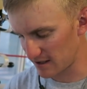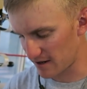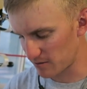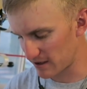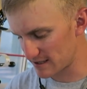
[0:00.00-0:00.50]
a
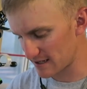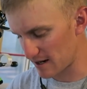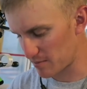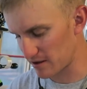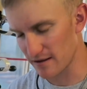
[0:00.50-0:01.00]
lot of weights that
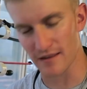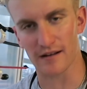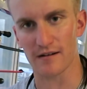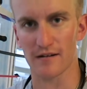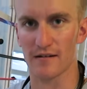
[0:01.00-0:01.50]
I probably
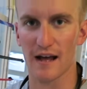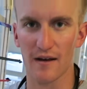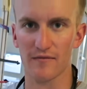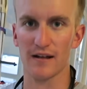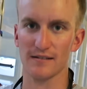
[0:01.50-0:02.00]
think are
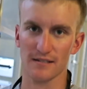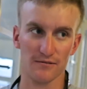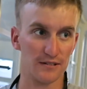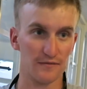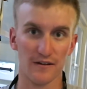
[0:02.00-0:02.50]
1/2 ounce that are
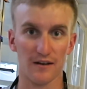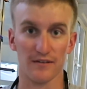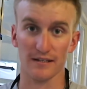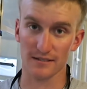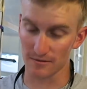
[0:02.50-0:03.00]
really
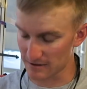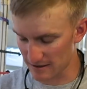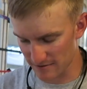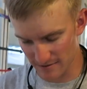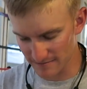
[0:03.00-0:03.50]
5/8 or
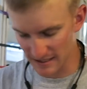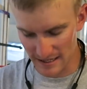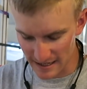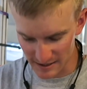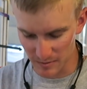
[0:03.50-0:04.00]
whatever the
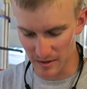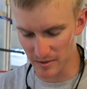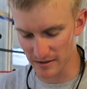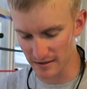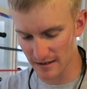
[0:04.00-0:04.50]
case may
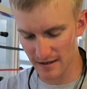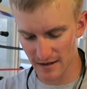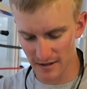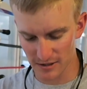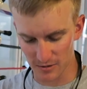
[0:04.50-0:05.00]
be.
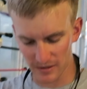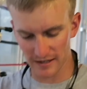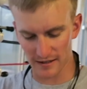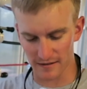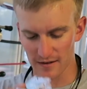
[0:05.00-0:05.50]
So we're
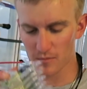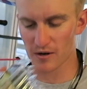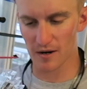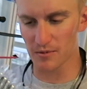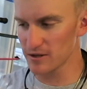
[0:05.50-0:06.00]
gonna
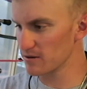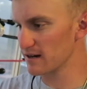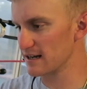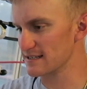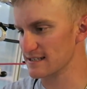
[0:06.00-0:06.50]
properly
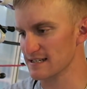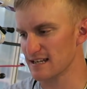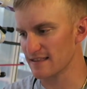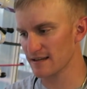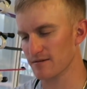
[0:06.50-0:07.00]
organize these.
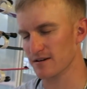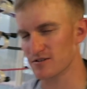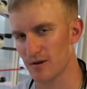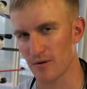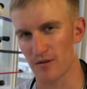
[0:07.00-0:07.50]
I think we're gonna
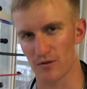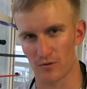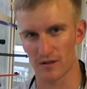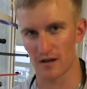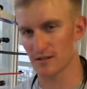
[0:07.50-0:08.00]
try one of the
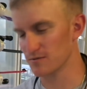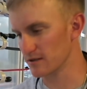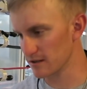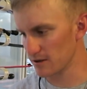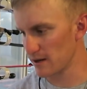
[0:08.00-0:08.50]
lure locks. We're
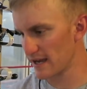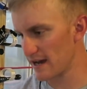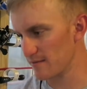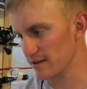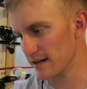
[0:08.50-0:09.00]
gonna go to
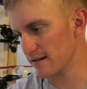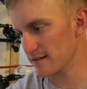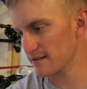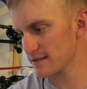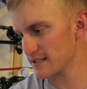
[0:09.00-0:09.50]
Academy later,
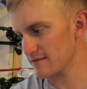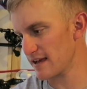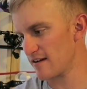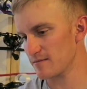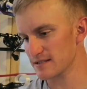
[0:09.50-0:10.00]
see if
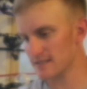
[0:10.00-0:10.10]
they have them